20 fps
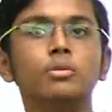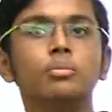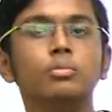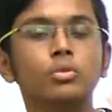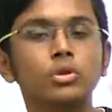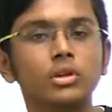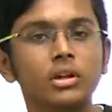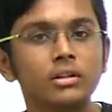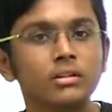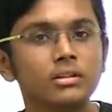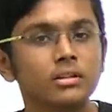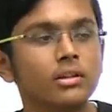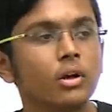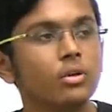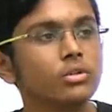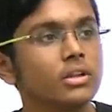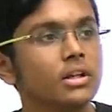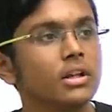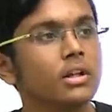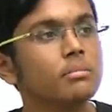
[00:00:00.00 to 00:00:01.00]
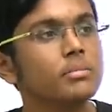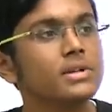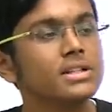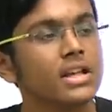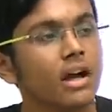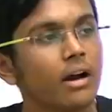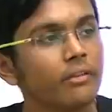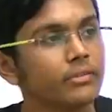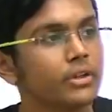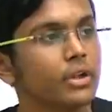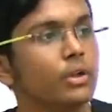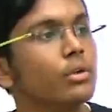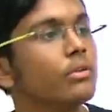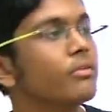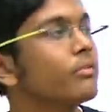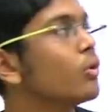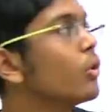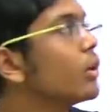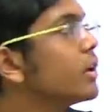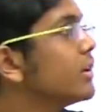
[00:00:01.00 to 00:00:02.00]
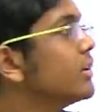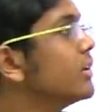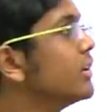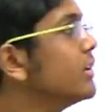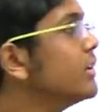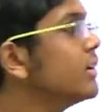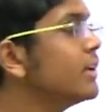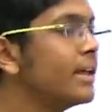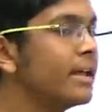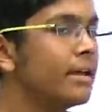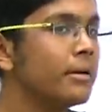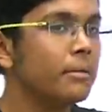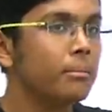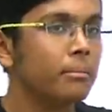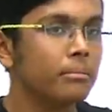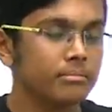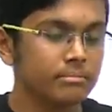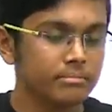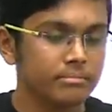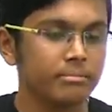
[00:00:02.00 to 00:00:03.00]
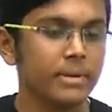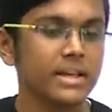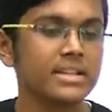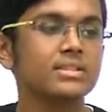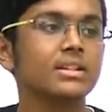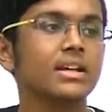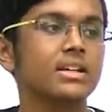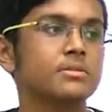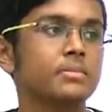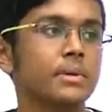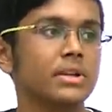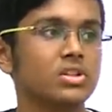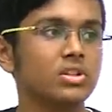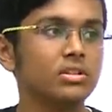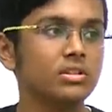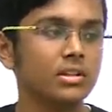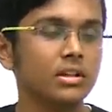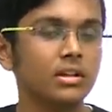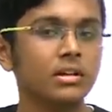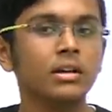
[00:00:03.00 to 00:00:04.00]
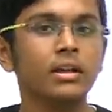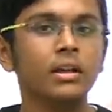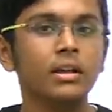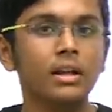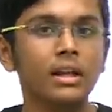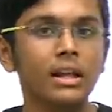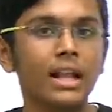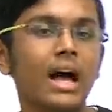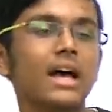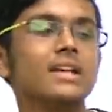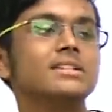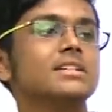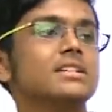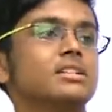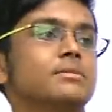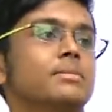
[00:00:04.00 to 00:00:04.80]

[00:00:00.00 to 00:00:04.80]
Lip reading: to put down the numbers after you have gotten the best expression, the last